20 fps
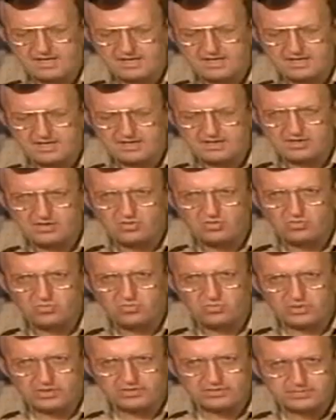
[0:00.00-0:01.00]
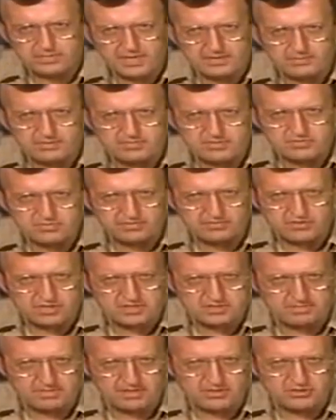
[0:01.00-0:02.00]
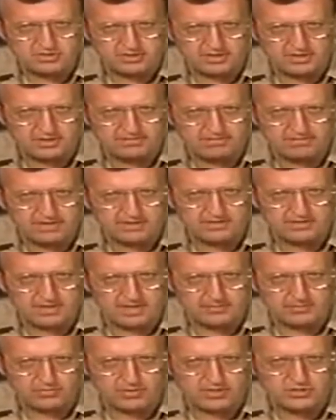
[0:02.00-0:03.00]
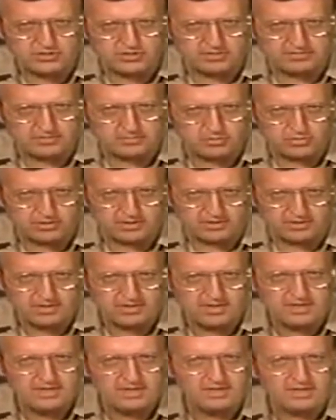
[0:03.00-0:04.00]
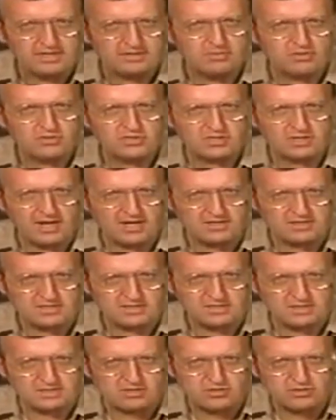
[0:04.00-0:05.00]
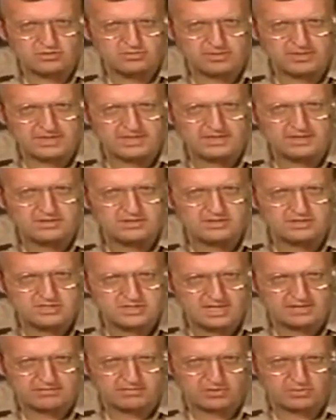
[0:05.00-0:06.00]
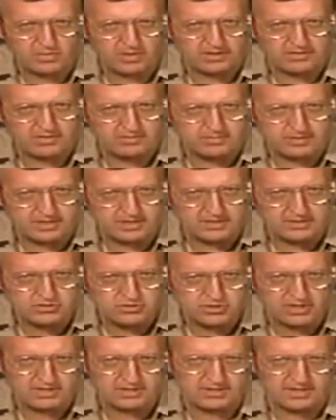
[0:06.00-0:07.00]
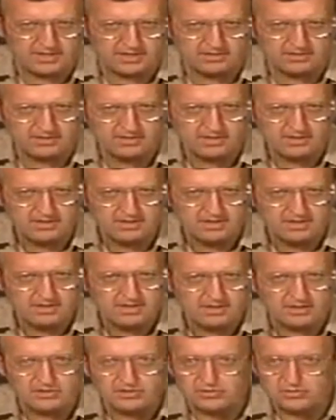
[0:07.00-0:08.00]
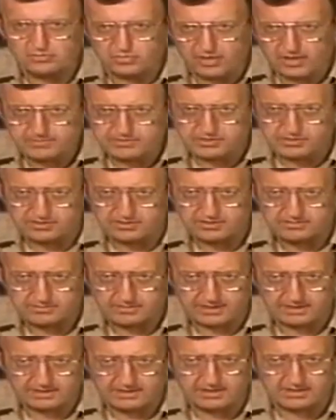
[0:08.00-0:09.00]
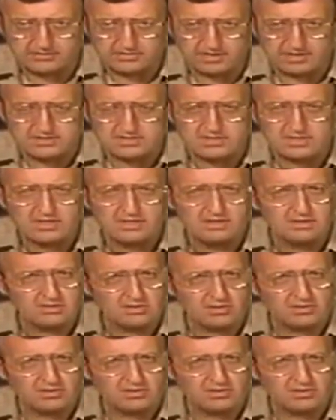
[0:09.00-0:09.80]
problems we've just mentioned can affect the operation of a boiler, in most cases a tube leak does not require an immediate shutdown. A tube rupture, by contrast, often does.